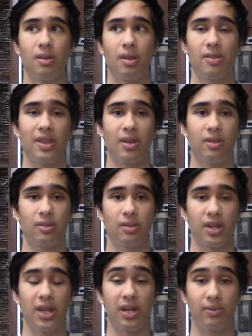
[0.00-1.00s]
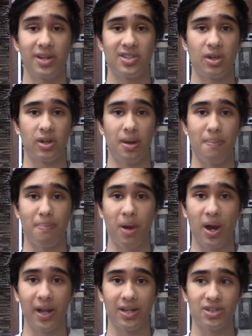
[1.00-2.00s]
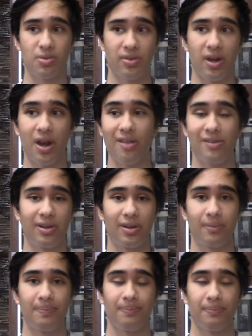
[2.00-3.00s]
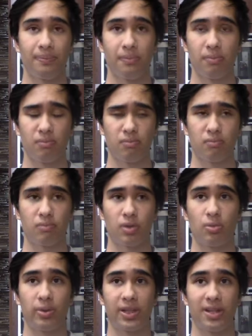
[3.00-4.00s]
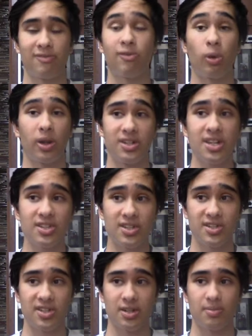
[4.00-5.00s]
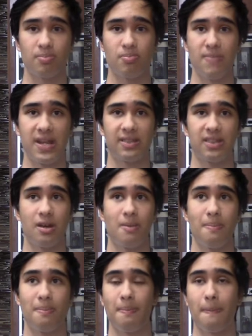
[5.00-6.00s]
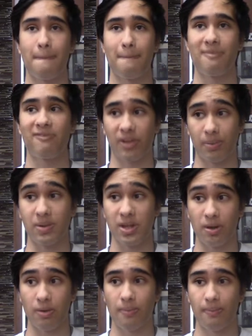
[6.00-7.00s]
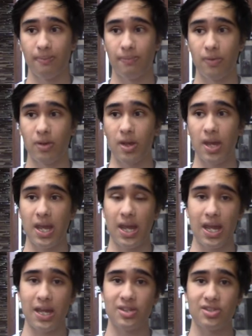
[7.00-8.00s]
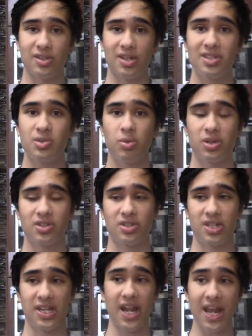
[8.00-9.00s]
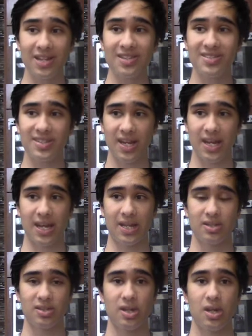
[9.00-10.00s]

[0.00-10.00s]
that the ingredients that are combined with the other really foreign dishes to make them Filipino. And this is where she ends, and